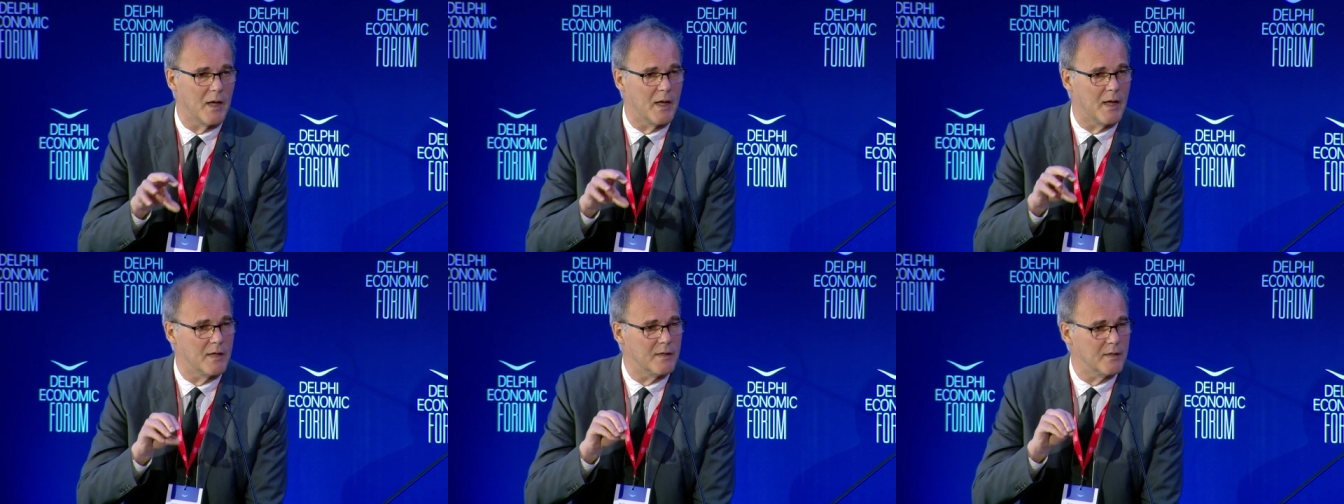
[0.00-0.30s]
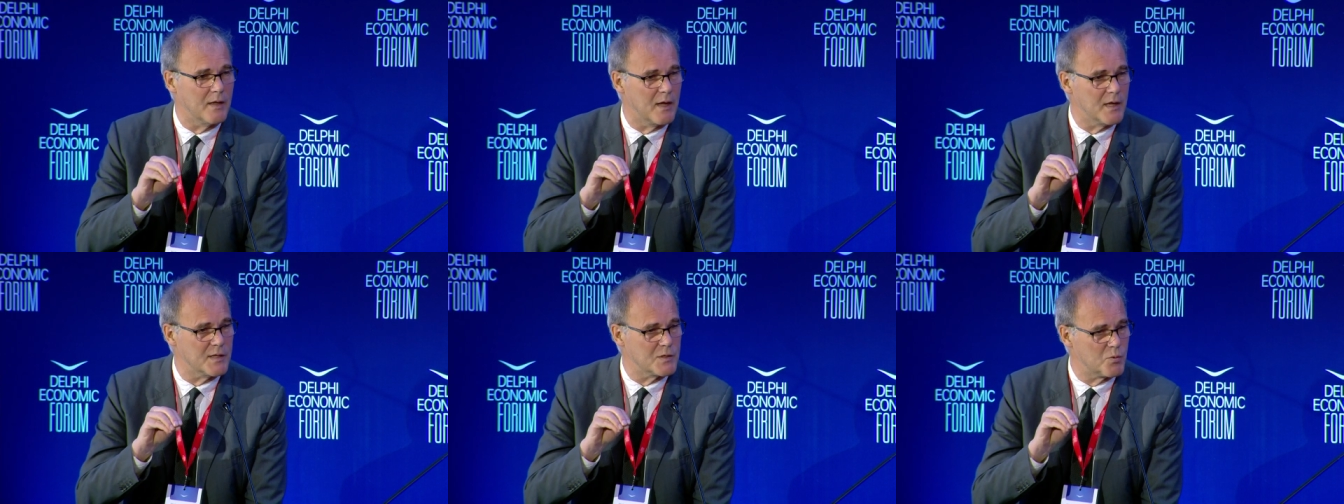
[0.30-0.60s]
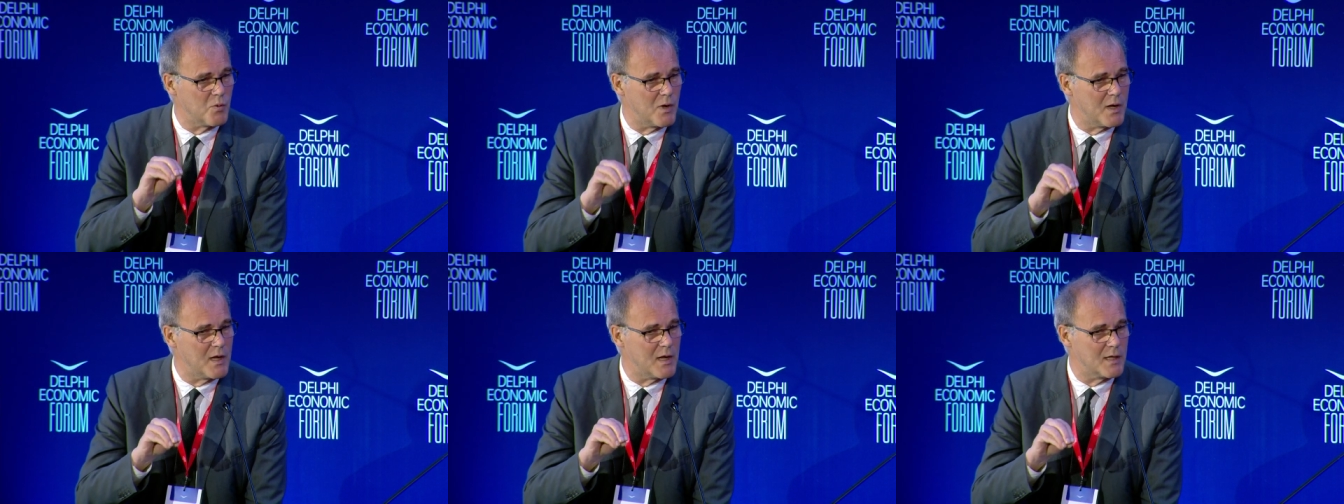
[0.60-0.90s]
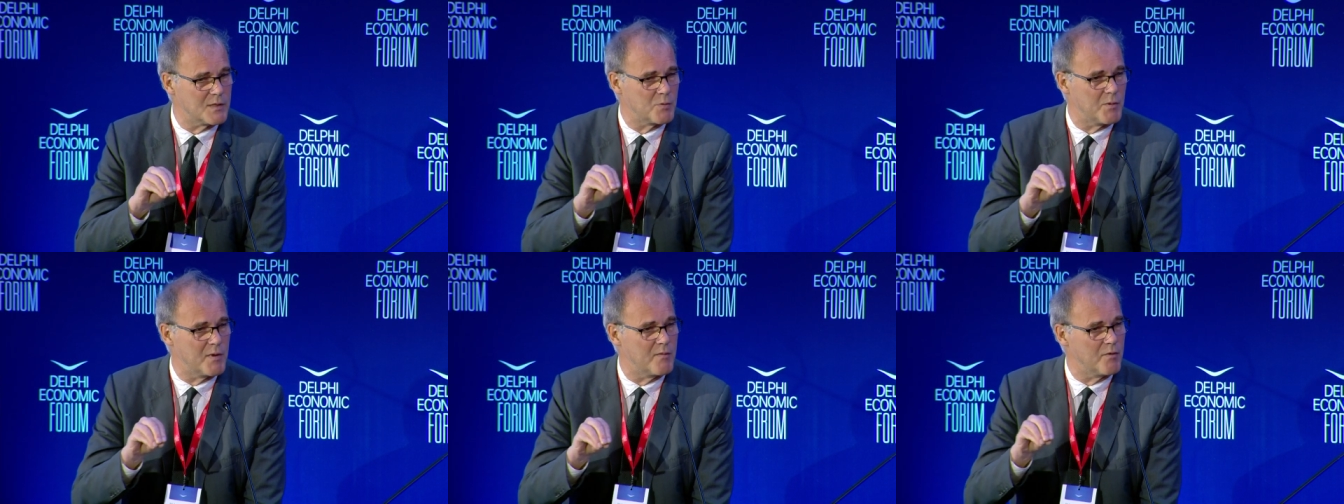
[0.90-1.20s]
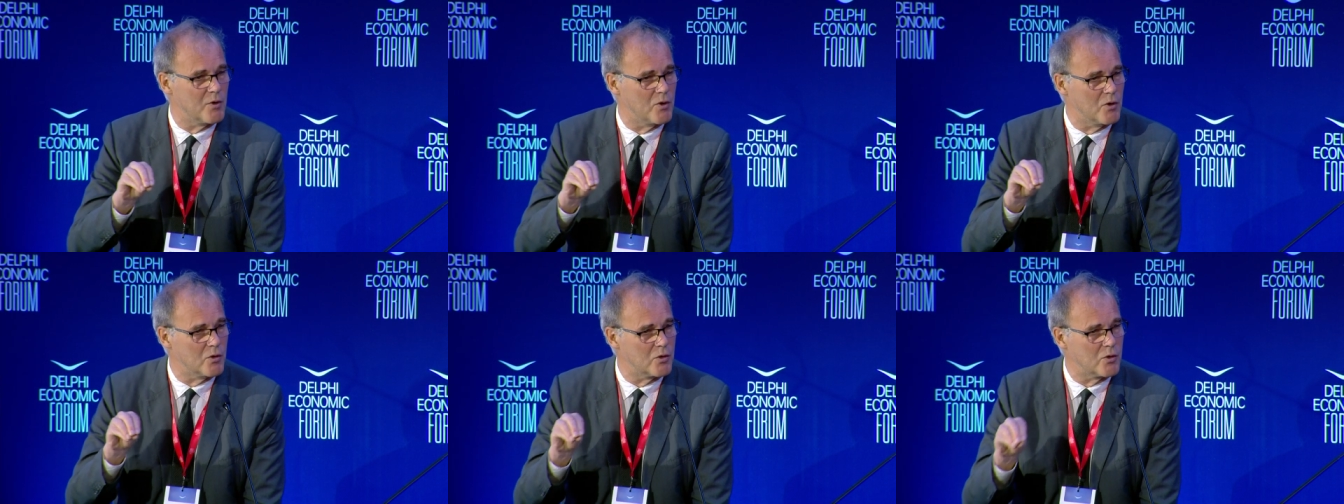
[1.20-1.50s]
and as well as
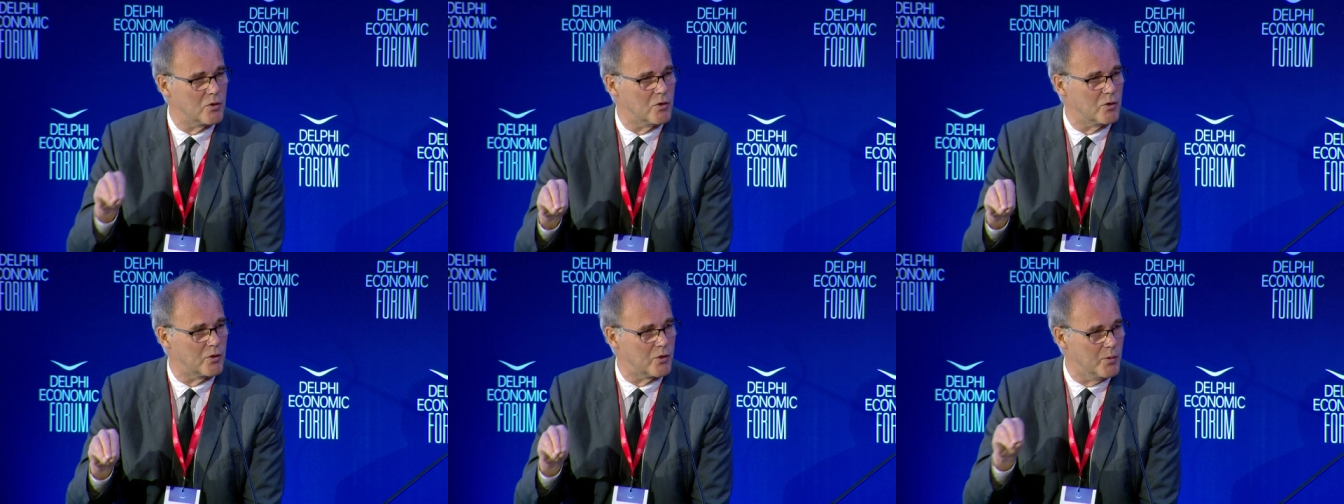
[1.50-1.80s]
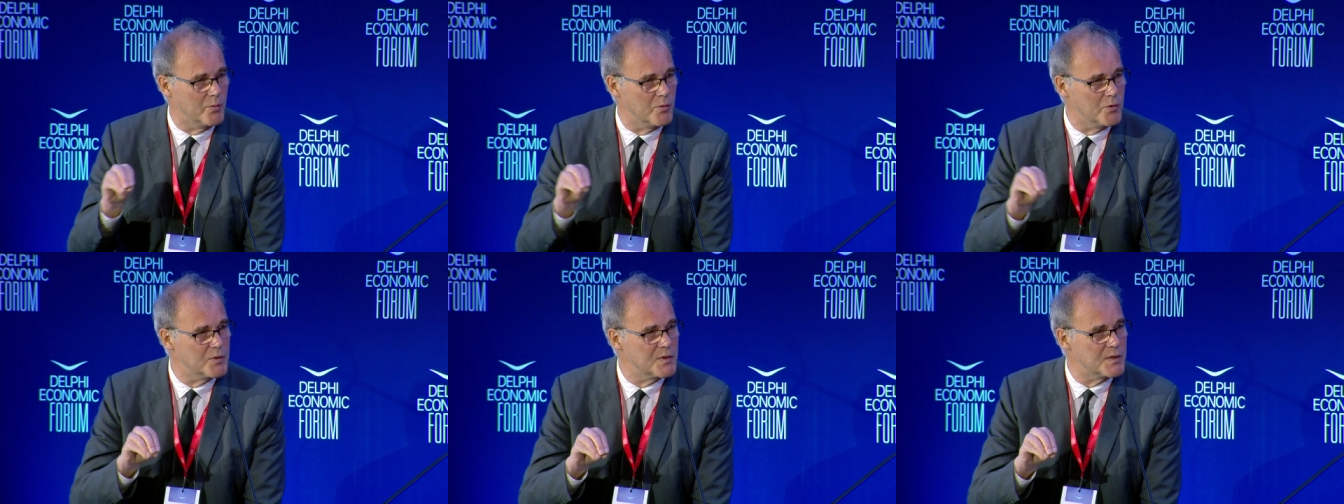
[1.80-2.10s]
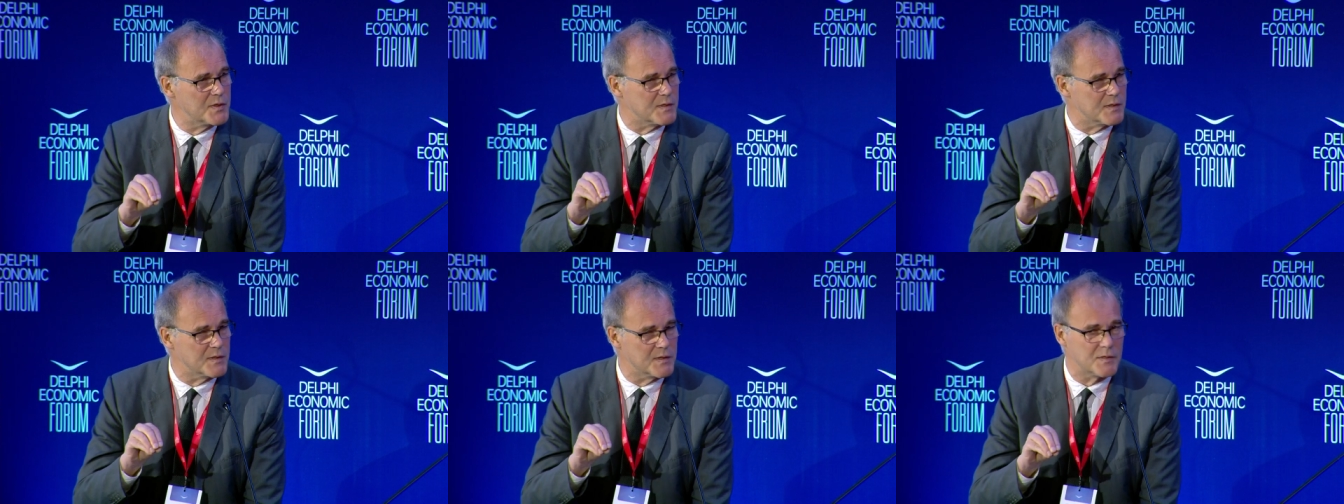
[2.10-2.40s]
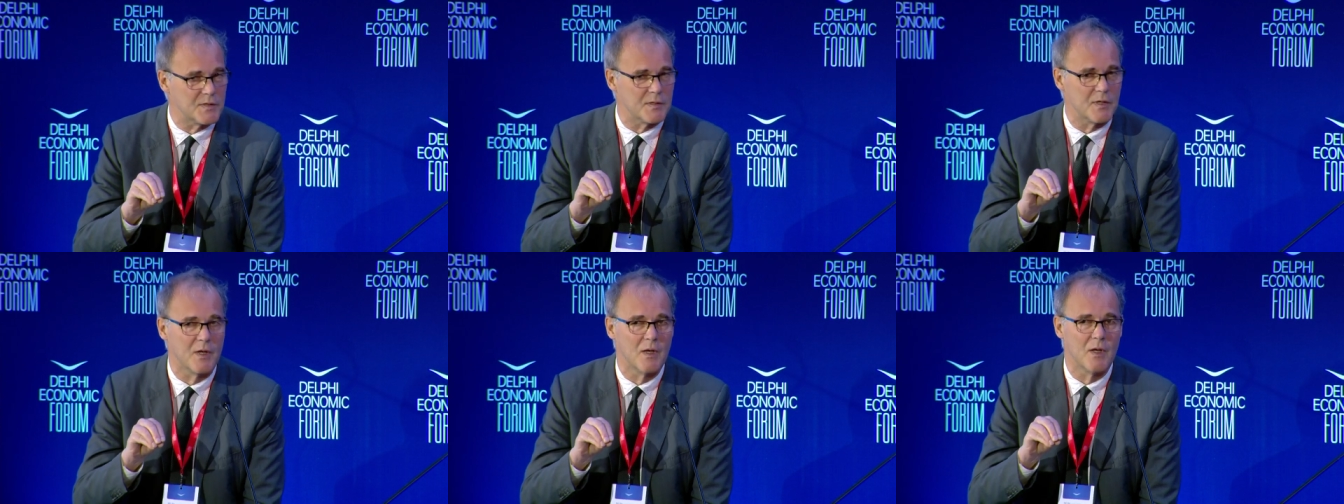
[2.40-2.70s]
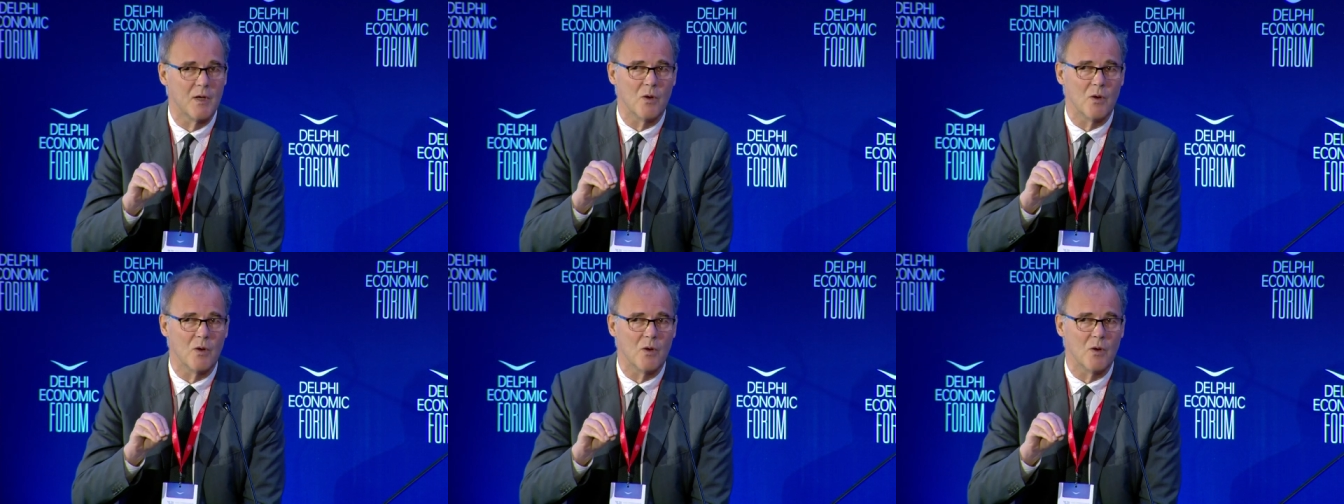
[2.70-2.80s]
with the uh, local communities